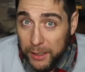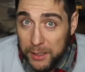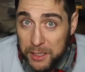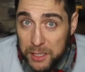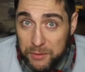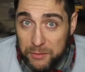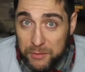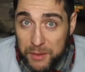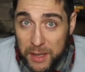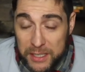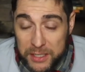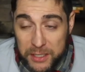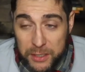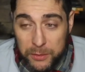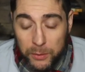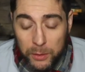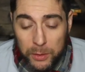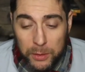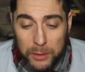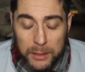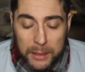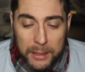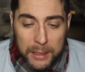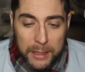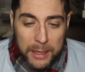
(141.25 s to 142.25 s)
It's a
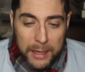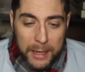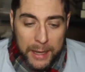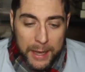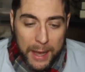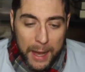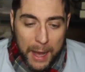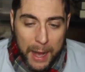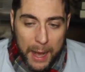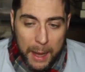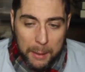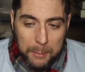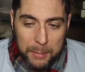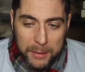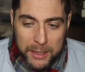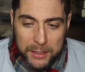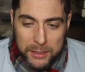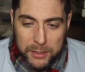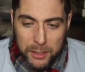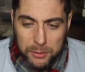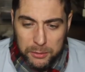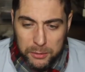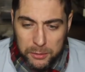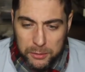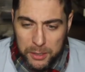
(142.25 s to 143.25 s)
festival, but
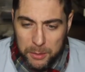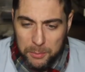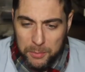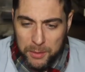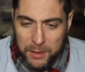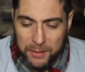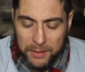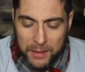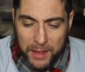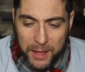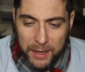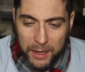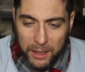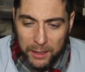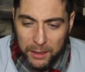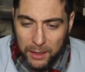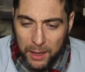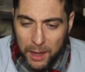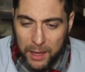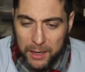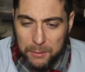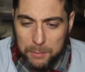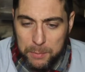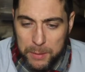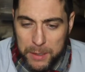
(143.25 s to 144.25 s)
it's also something that a
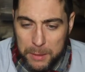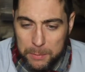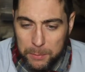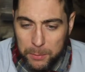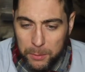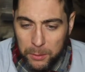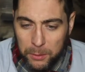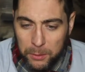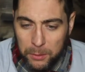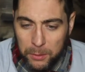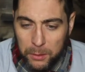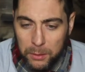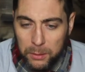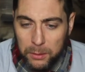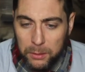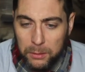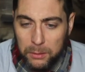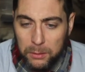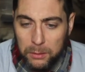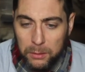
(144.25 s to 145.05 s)
lot of people